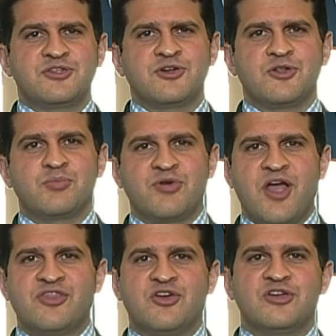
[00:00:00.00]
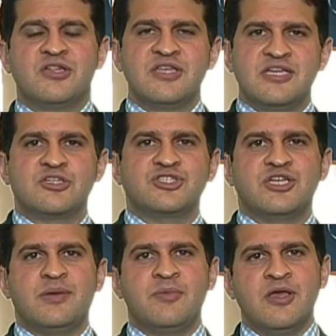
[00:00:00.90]
internal breadth, good
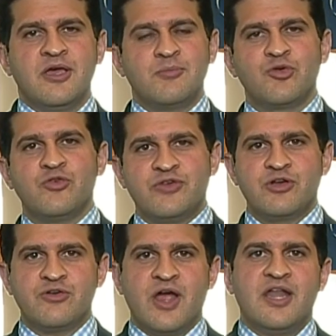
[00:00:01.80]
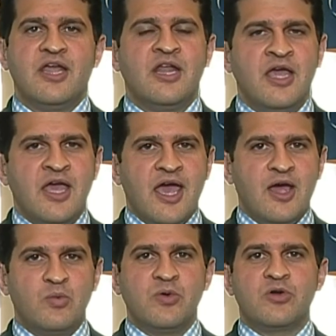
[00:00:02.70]
leadership, improving credit.
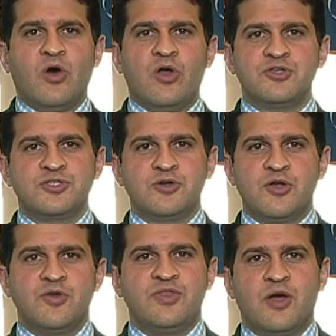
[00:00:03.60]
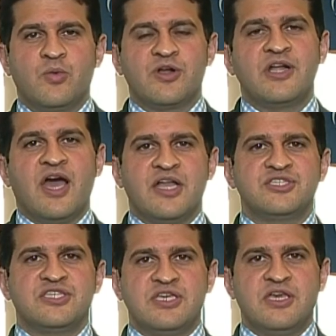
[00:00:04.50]
And we would also note that we're not
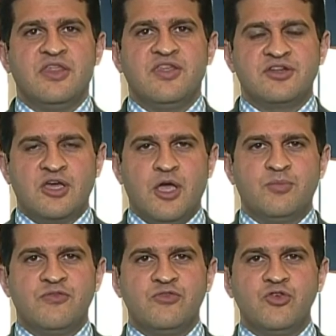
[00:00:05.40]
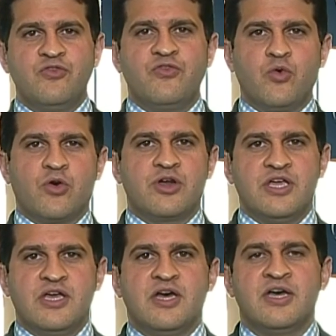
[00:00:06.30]
seeing the type of
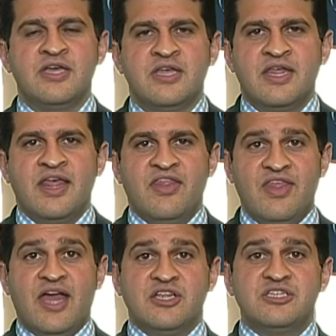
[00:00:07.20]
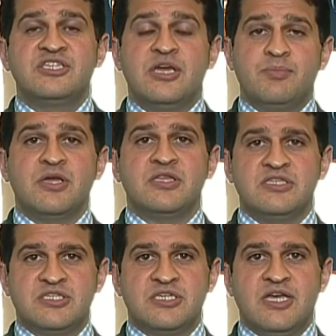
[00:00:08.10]
euphoria that you typically
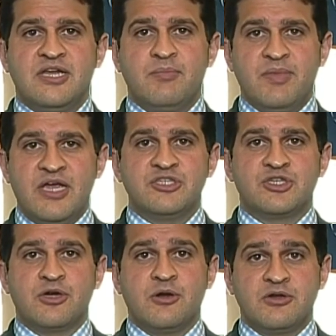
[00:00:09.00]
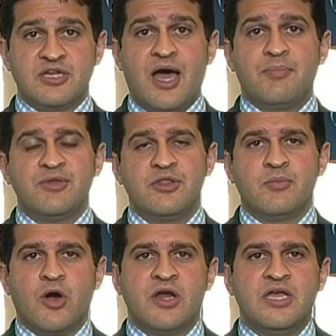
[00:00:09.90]
see at a major top in the
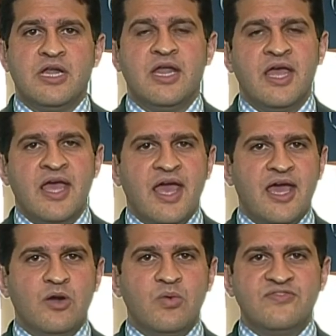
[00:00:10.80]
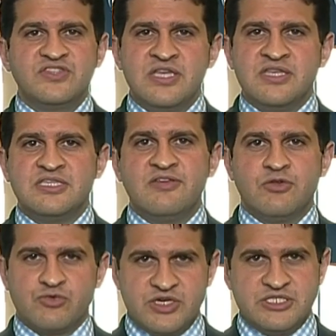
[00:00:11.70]
market. And we've seen this
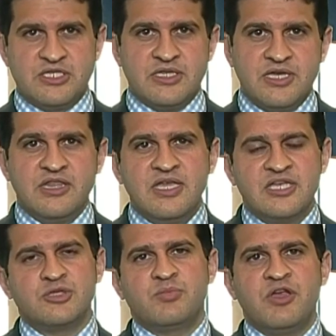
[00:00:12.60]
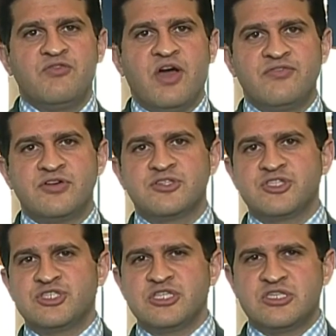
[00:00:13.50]
even recently. The S&P
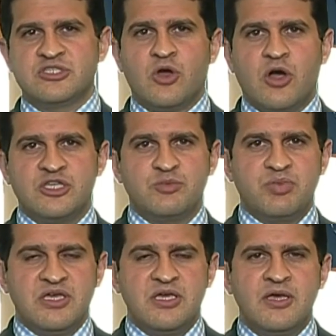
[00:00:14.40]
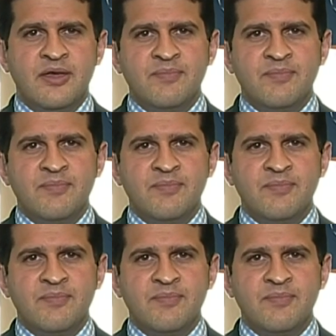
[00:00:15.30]
500, since its August peak,